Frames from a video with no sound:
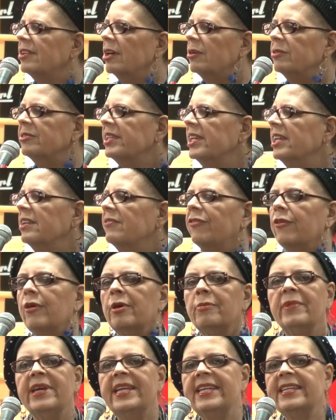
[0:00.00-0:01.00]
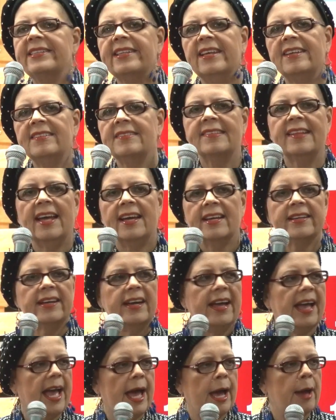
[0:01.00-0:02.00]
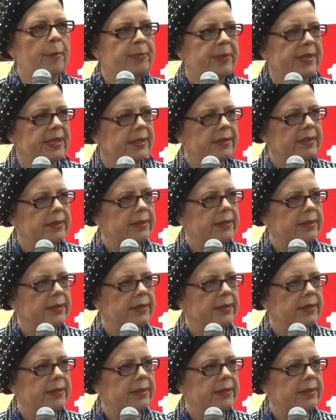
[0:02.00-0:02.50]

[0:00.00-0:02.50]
Don't think for a minute that's not going to happen.